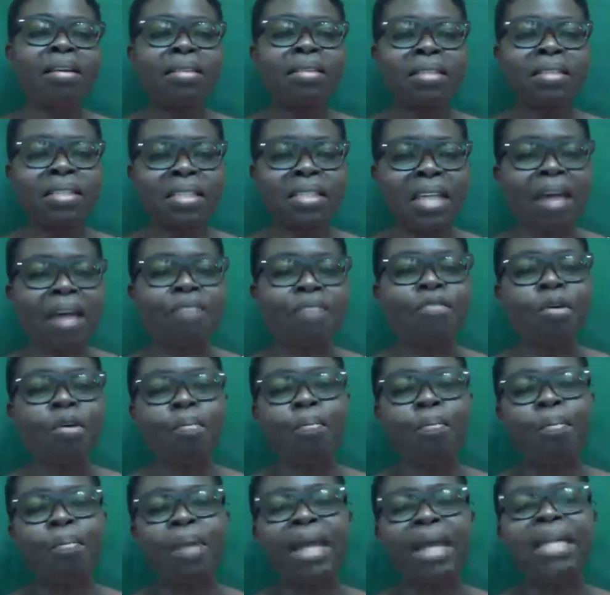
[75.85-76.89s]

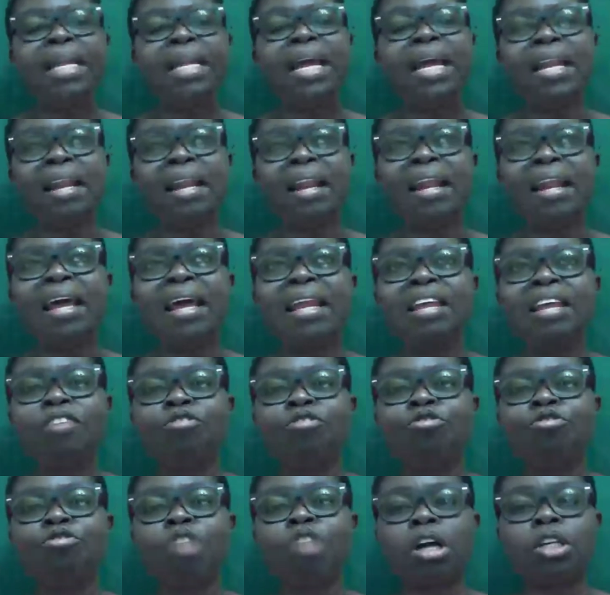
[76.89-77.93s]
seven blended learning
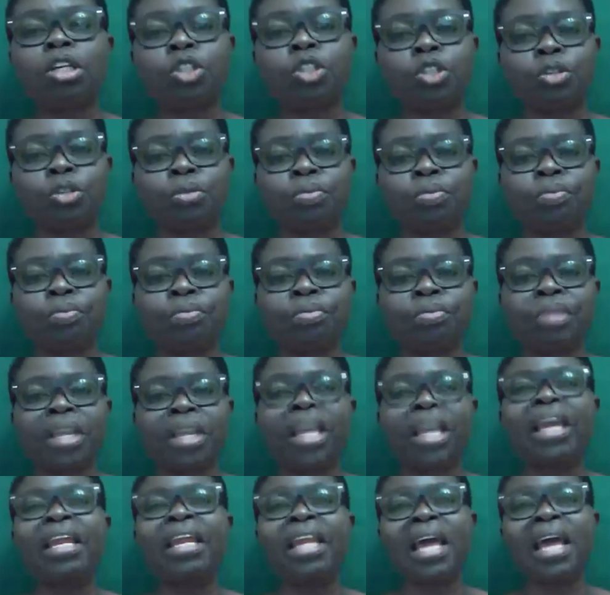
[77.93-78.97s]
structure
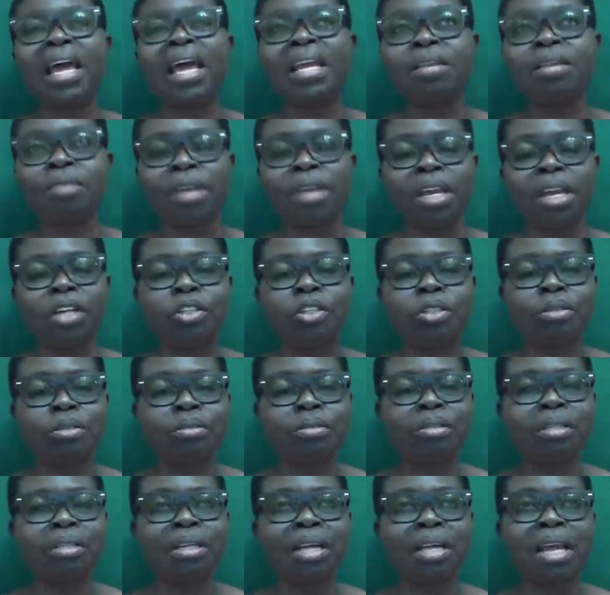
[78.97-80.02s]
in
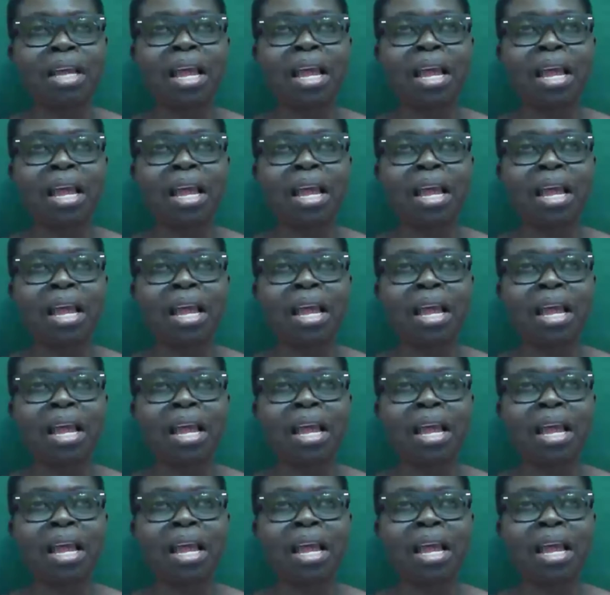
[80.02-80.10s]
education.